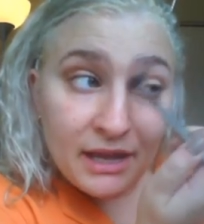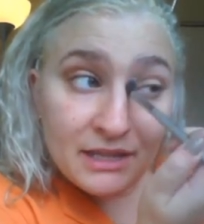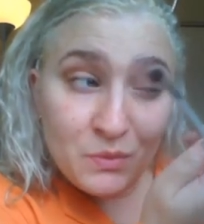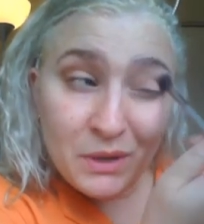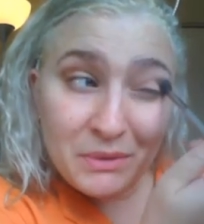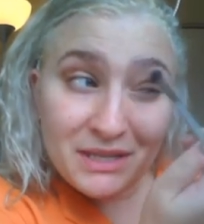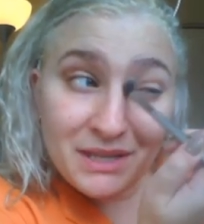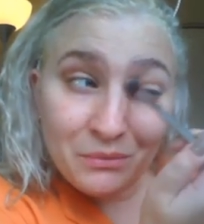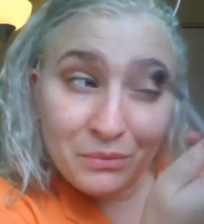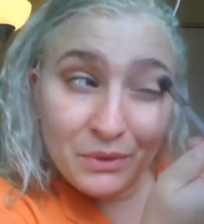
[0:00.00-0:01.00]
It's weird because
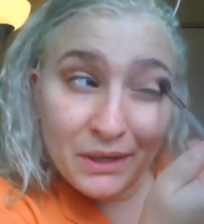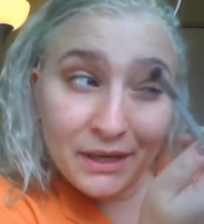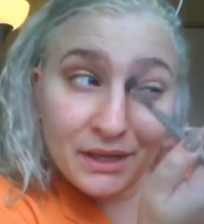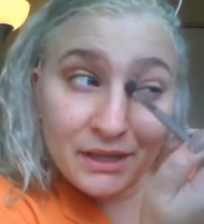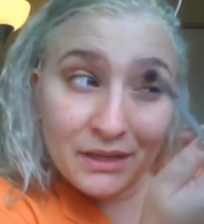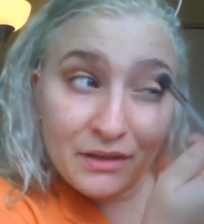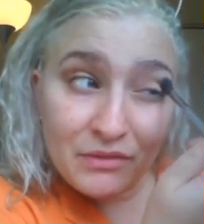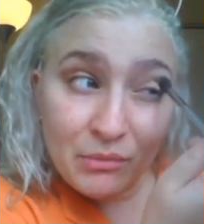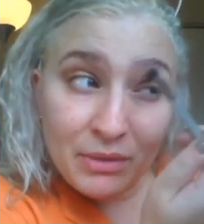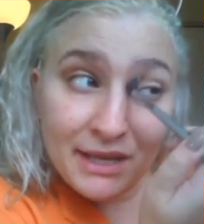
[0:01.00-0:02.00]
I really love
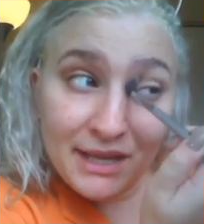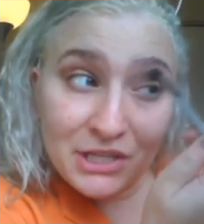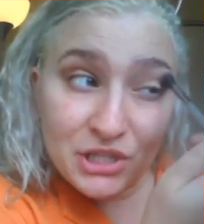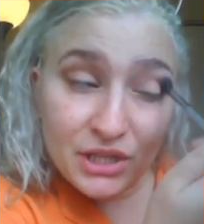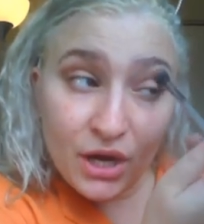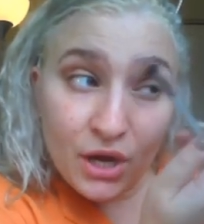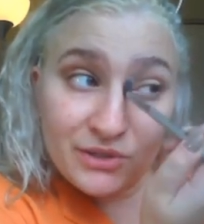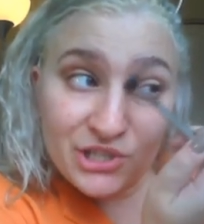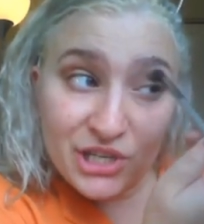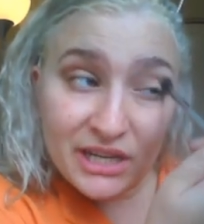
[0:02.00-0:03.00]
the beach and the
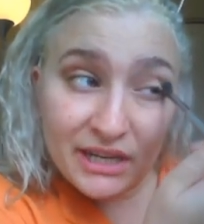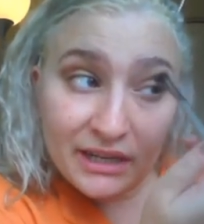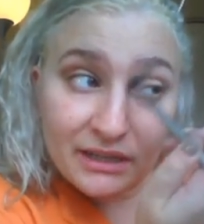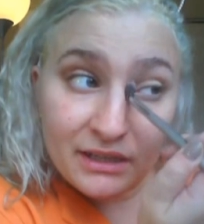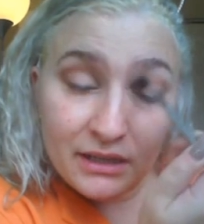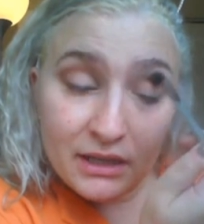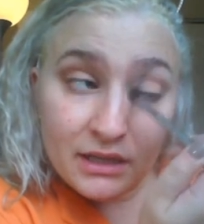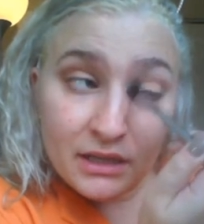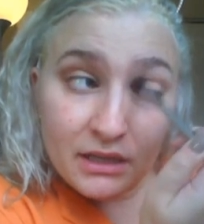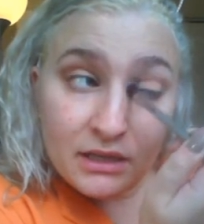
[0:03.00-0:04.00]
ocean and
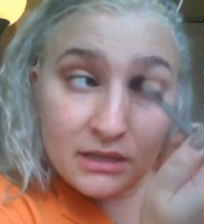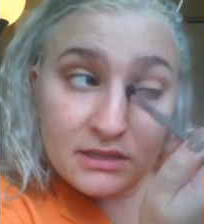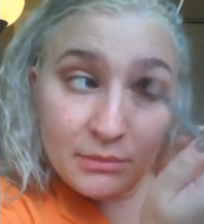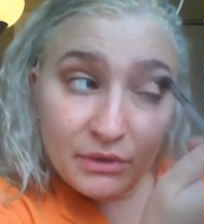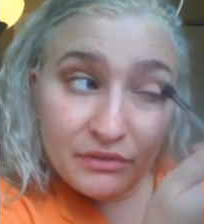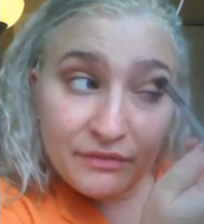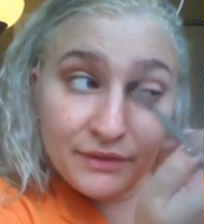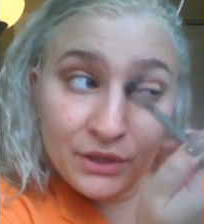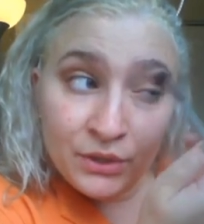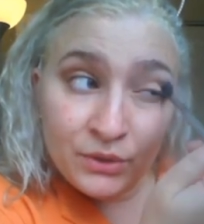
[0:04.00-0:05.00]
summer
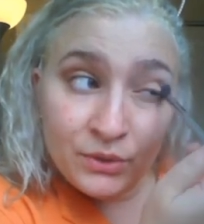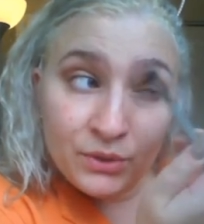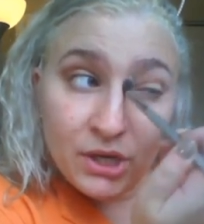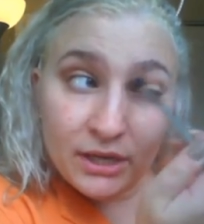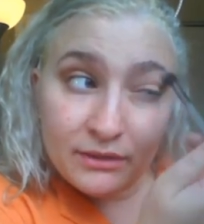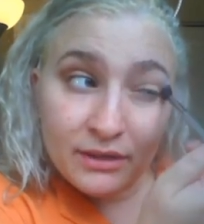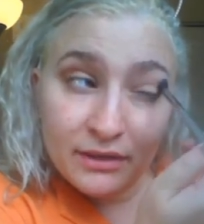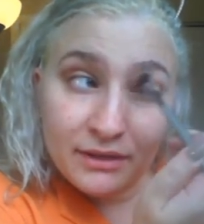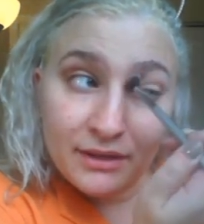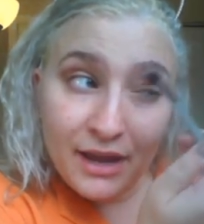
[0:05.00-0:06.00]
food and
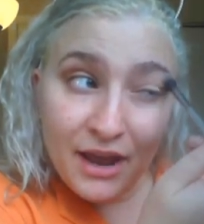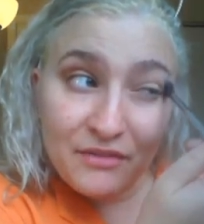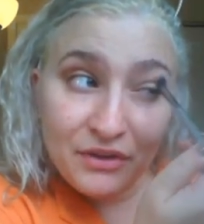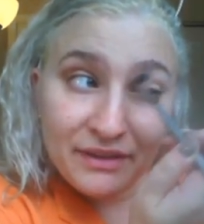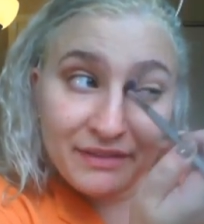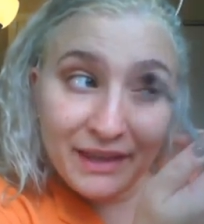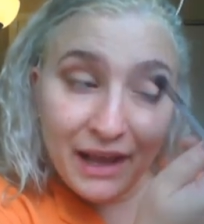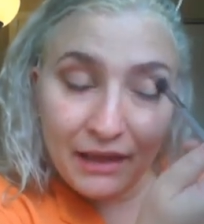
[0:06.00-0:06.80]
everything.